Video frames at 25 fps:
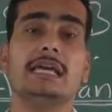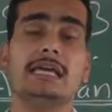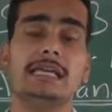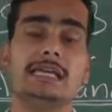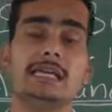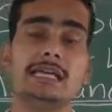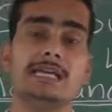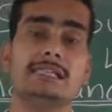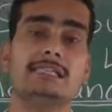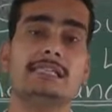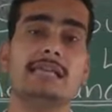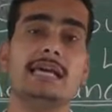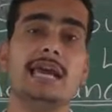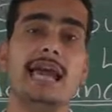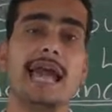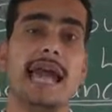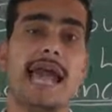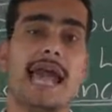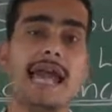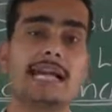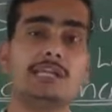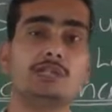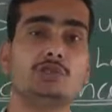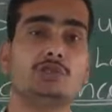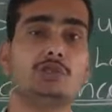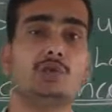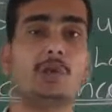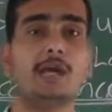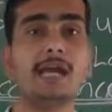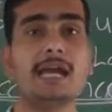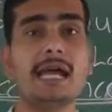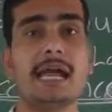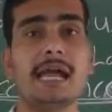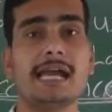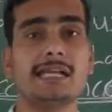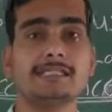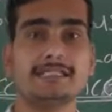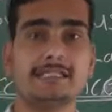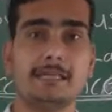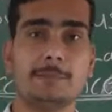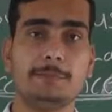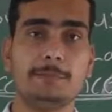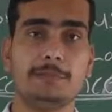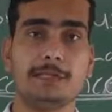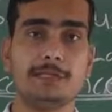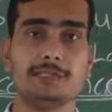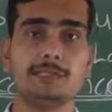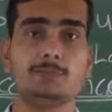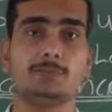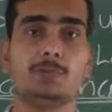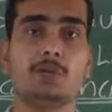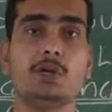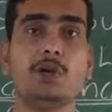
his actual acceptance,